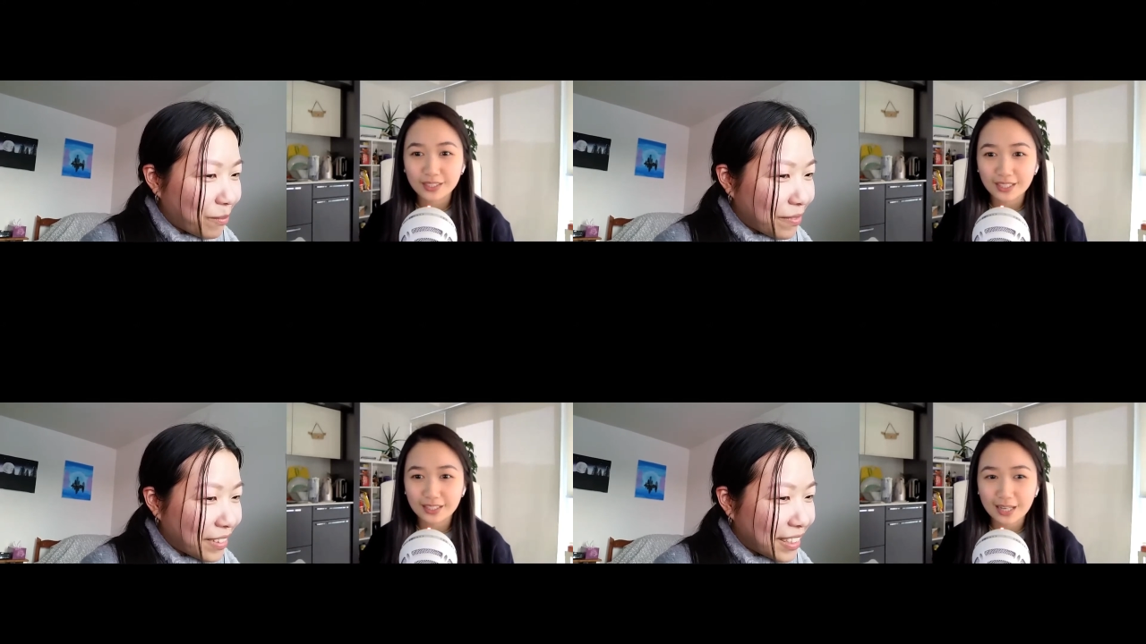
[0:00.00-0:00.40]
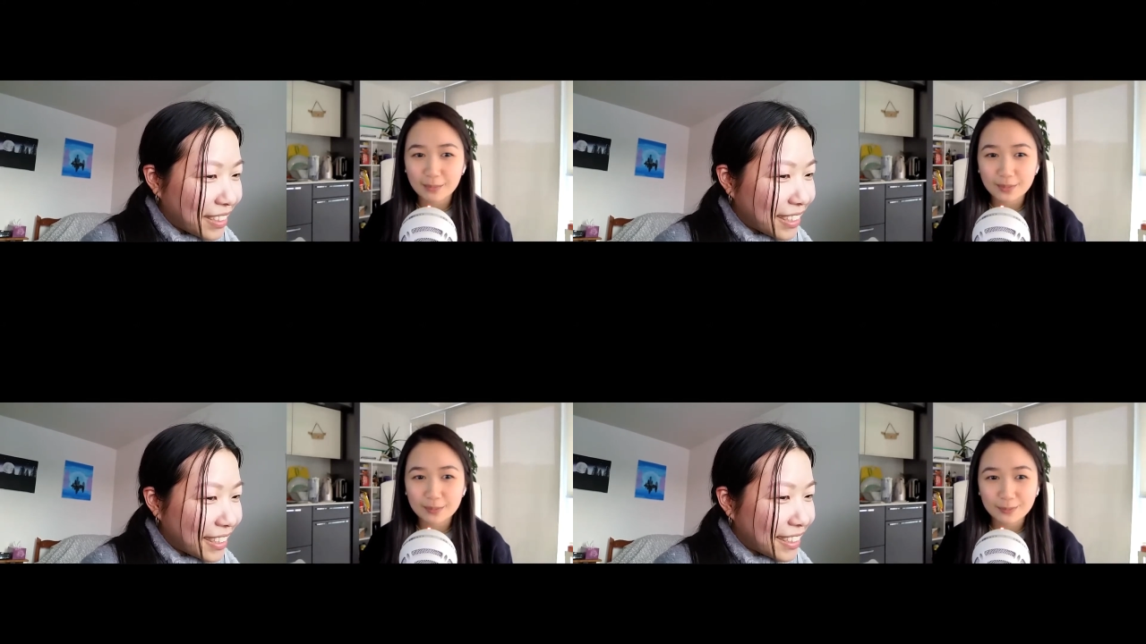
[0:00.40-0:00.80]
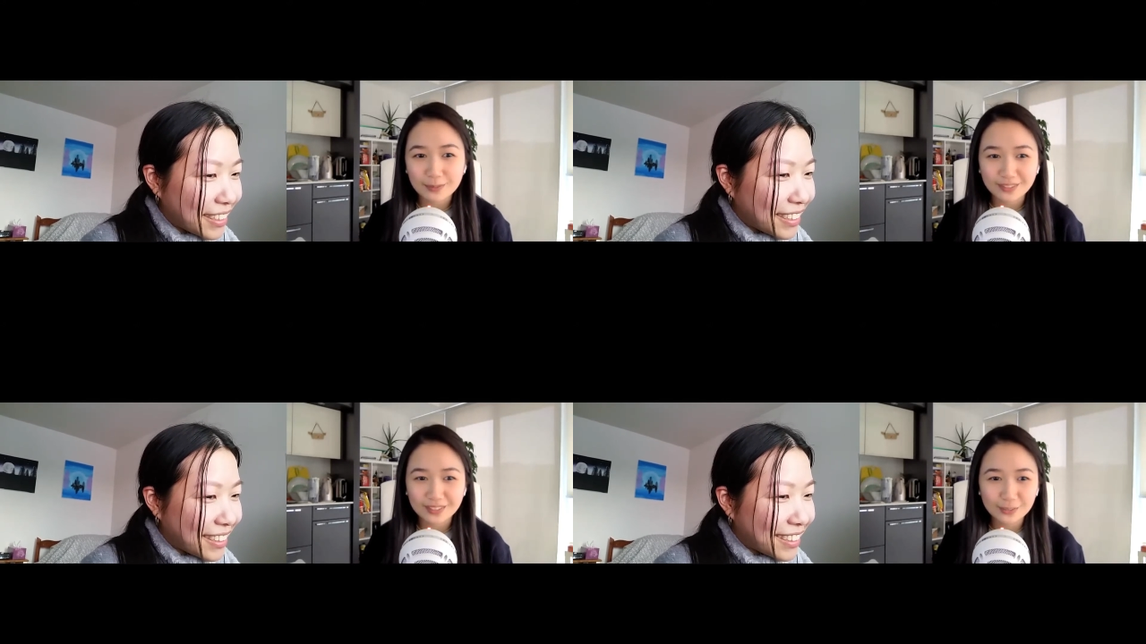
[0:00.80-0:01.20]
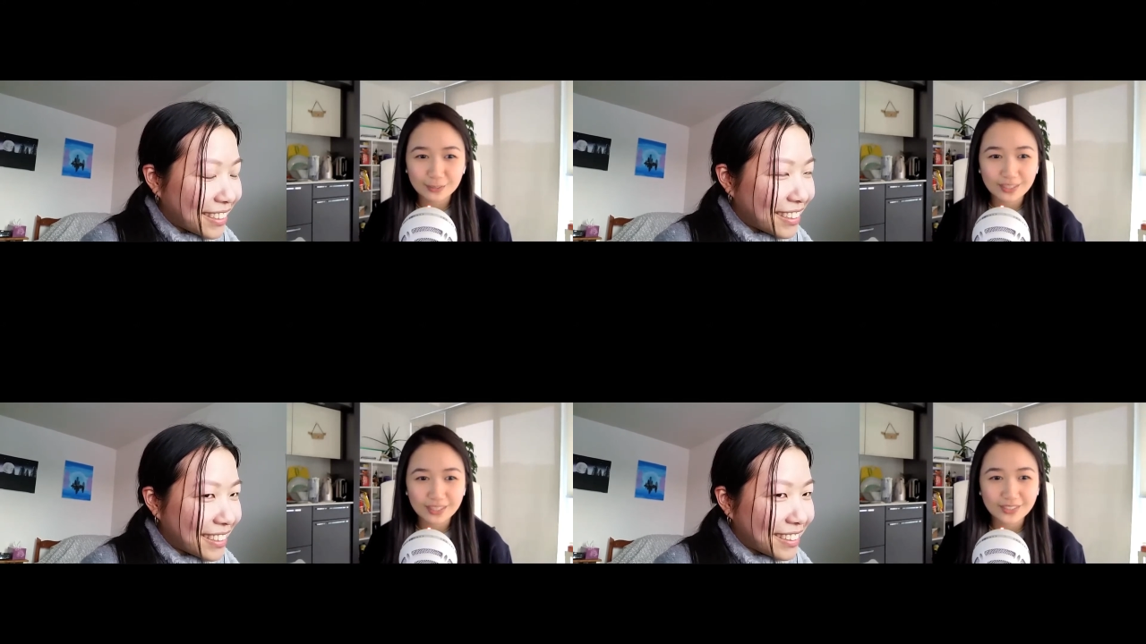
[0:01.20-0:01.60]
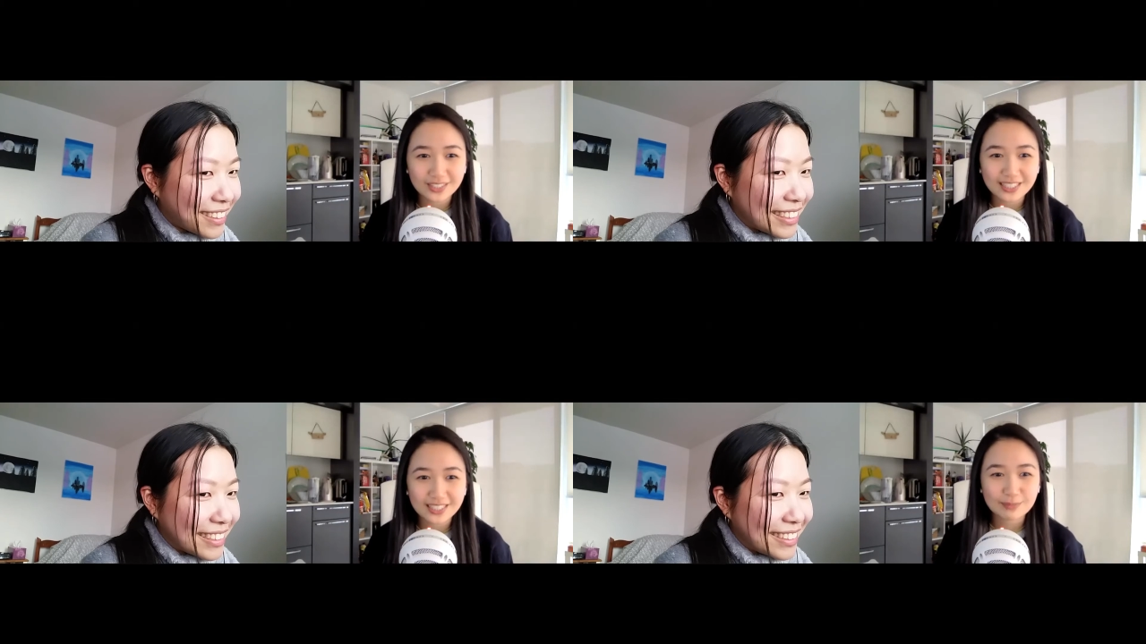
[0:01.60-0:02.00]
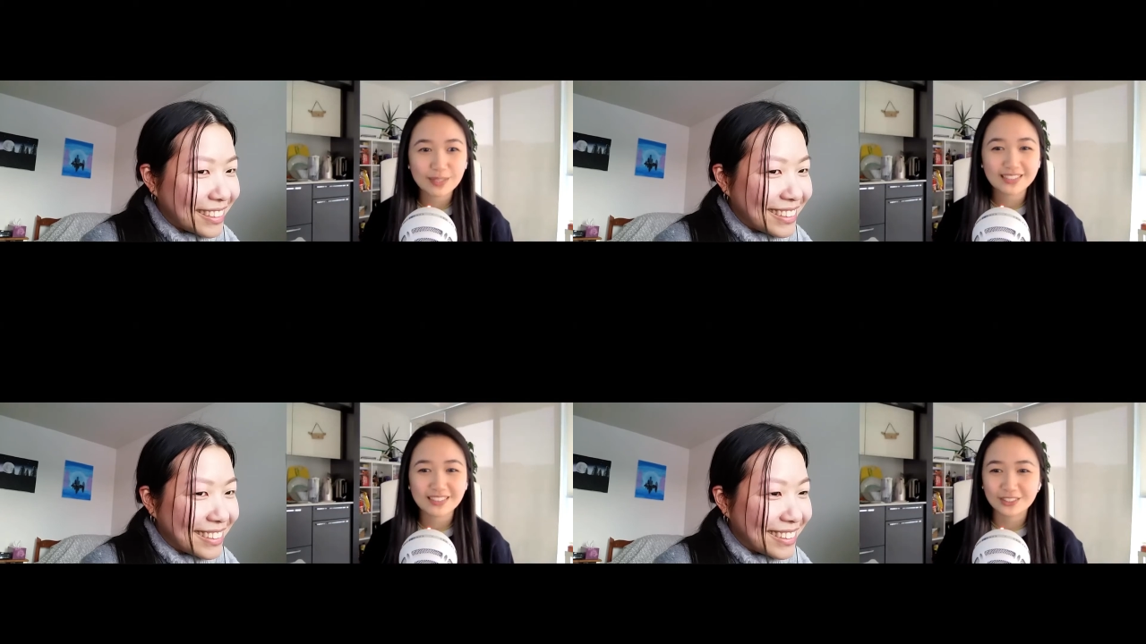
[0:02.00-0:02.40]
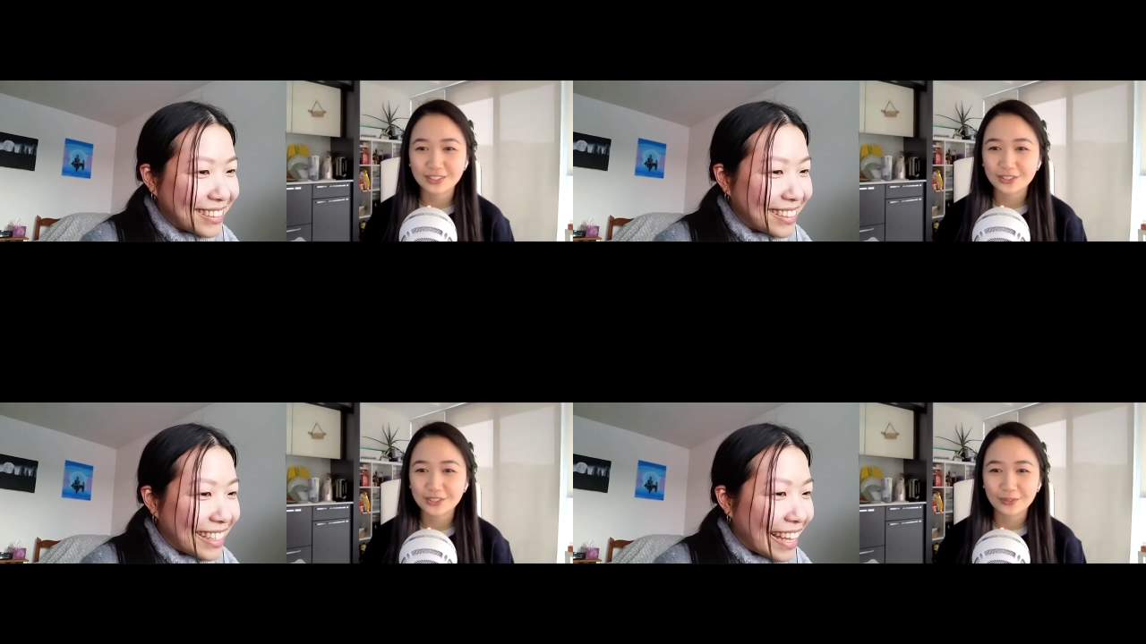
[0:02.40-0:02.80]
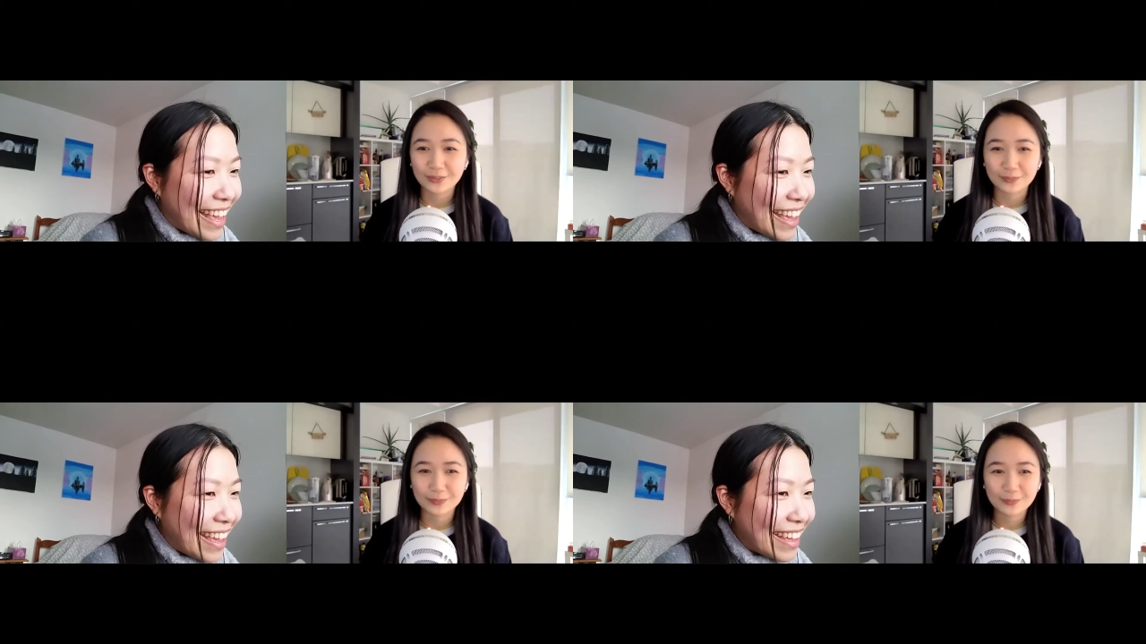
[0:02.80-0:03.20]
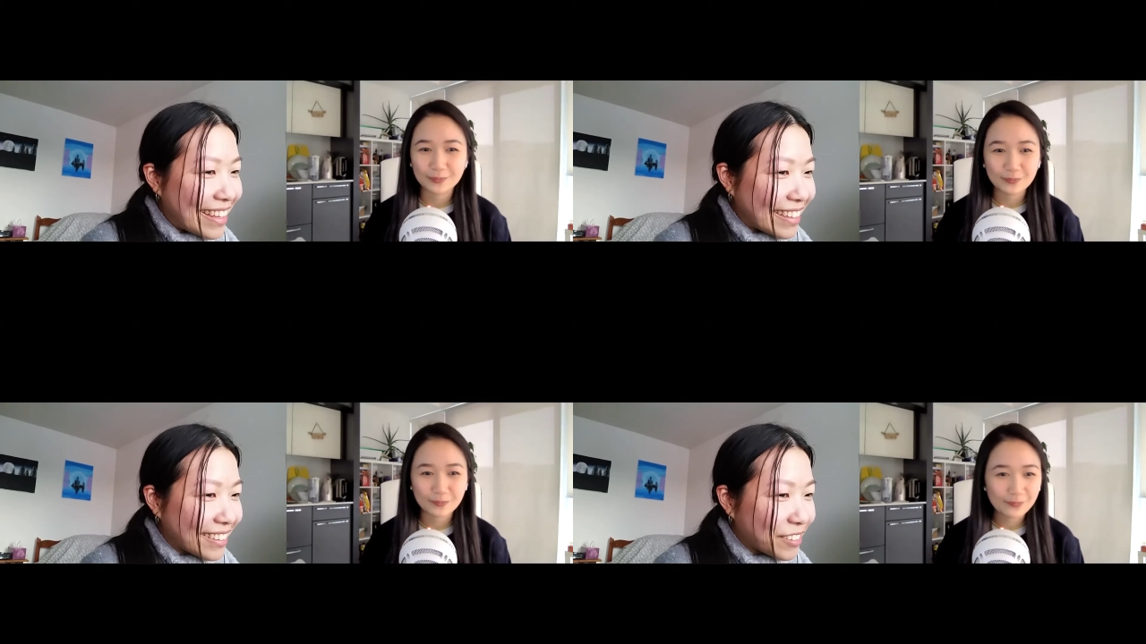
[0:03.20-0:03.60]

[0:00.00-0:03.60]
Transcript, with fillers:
Speaker 1: we'll elaborate more onto what you can expect on our Yay.